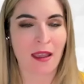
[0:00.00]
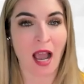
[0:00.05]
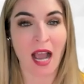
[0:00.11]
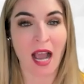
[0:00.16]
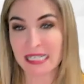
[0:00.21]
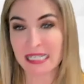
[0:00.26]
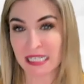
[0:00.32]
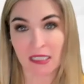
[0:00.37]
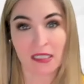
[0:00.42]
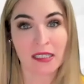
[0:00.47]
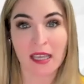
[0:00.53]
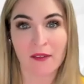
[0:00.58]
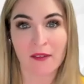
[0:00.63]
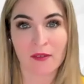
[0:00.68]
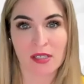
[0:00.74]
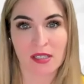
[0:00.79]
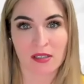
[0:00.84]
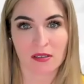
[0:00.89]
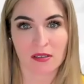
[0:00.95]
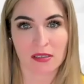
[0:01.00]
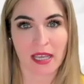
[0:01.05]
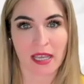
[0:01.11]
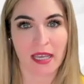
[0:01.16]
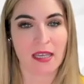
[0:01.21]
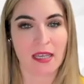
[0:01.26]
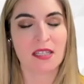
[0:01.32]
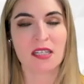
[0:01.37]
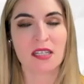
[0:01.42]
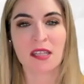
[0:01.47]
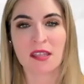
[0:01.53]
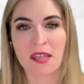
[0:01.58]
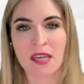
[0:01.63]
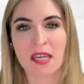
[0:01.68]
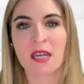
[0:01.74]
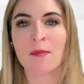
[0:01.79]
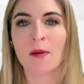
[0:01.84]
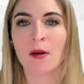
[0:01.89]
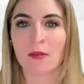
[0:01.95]
ideally every single day, to
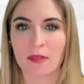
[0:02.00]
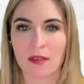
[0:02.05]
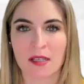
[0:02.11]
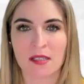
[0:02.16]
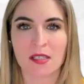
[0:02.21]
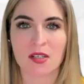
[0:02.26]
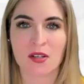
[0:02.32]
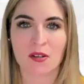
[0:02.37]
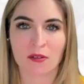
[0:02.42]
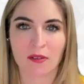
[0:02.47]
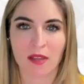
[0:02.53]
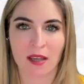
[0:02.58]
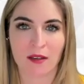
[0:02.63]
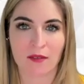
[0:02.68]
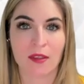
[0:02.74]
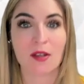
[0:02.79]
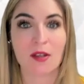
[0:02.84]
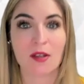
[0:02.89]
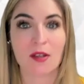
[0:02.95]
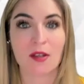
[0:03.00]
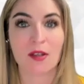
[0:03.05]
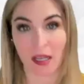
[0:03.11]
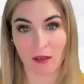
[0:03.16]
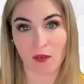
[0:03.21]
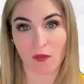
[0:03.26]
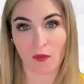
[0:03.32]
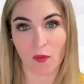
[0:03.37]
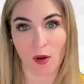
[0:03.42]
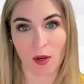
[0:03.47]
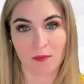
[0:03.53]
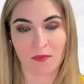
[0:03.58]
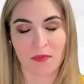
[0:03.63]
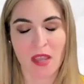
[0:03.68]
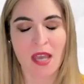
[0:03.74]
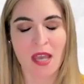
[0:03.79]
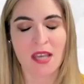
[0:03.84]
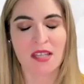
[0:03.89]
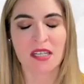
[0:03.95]
think about things in your life that you're thankful for,
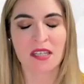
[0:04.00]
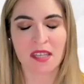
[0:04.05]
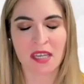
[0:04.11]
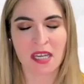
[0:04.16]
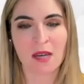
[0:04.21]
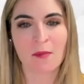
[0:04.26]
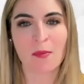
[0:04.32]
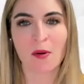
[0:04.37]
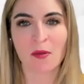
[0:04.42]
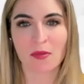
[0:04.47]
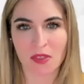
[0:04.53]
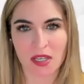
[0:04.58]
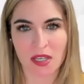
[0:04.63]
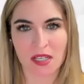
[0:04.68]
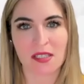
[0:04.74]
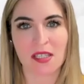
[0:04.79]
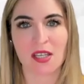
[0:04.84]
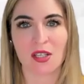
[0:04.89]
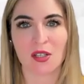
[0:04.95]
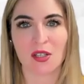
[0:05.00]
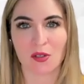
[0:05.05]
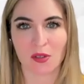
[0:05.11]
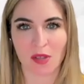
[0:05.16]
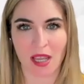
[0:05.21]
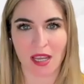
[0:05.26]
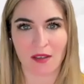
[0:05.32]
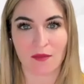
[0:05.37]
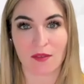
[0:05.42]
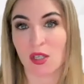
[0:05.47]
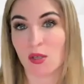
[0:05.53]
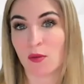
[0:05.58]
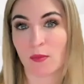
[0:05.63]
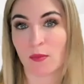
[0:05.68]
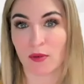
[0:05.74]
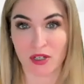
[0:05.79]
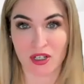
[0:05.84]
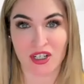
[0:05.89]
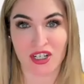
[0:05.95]
to think about things in your life that you
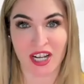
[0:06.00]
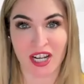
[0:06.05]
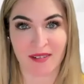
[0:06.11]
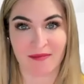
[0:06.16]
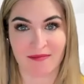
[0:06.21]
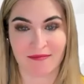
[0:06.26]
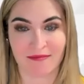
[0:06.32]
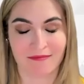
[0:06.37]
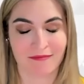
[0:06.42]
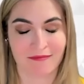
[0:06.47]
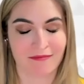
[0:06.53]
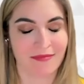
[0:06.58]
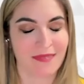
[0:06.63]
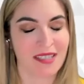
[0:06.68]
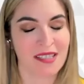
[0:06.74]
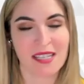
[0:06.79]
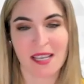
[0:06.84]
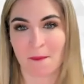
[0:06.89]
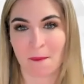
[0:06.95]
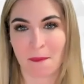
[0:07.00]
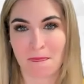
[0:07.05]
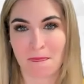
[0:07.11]
appreciate. That's it.